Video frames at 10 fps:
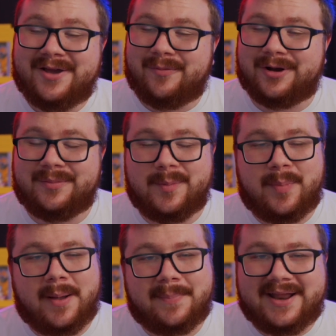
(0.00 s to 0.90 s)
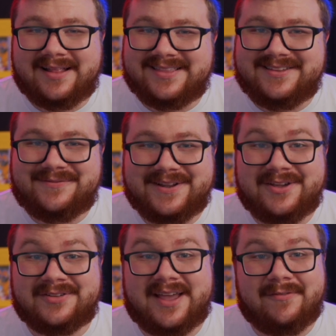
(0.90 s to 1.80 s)
We're going to be pumping out these
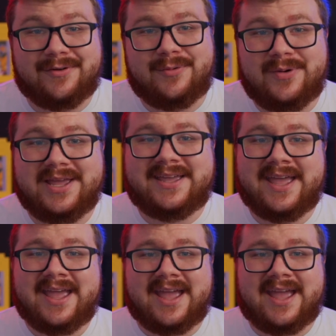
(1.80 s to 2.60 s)
videos every week.